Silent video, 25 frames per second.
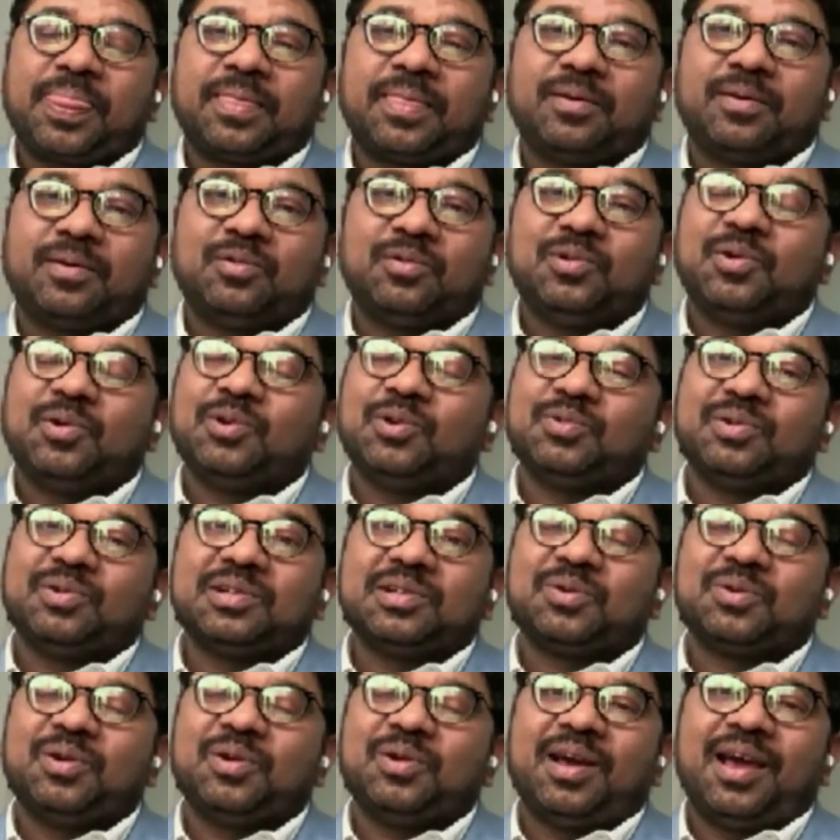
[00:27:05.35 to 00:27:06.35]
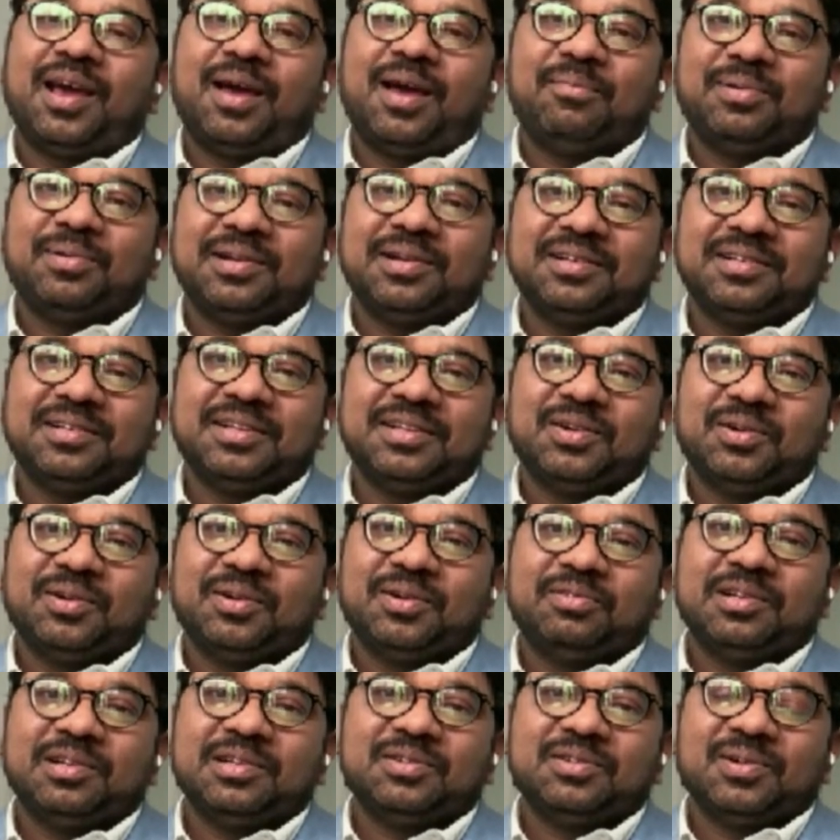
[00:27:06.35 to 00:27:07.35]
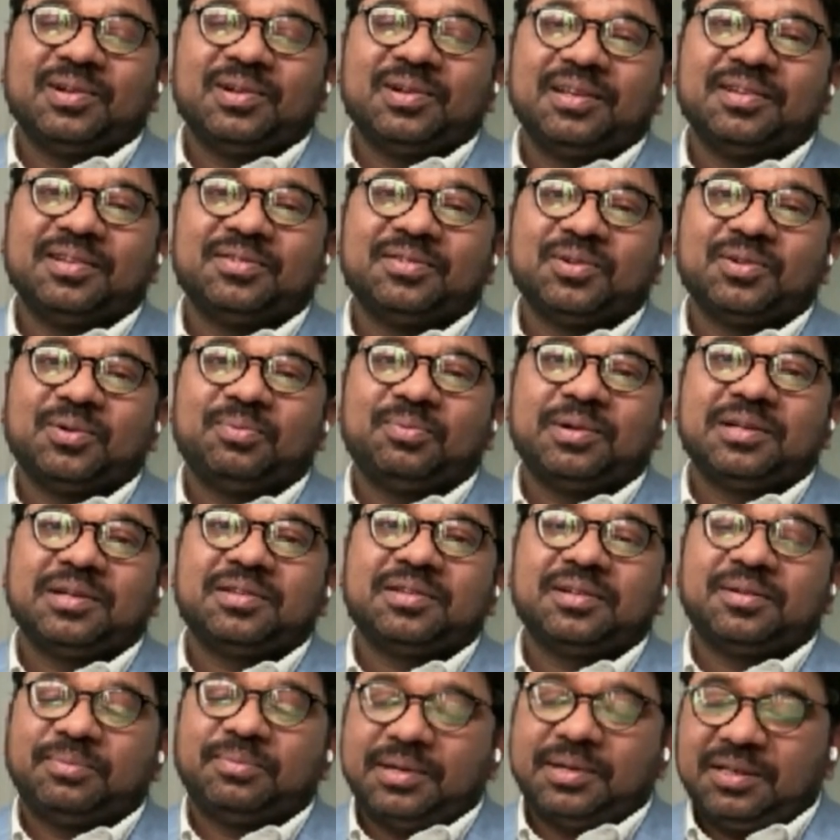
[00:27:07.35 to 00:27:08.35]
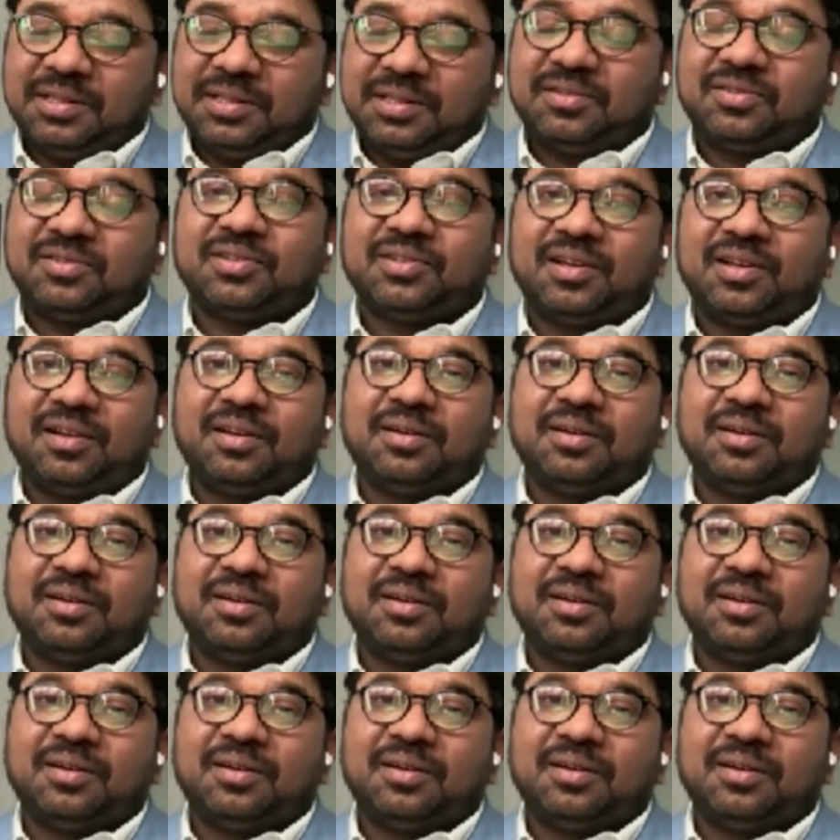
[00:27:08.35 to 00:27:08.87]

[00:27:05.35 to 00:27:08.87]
who knows what's going to happen, eventually. So, but it's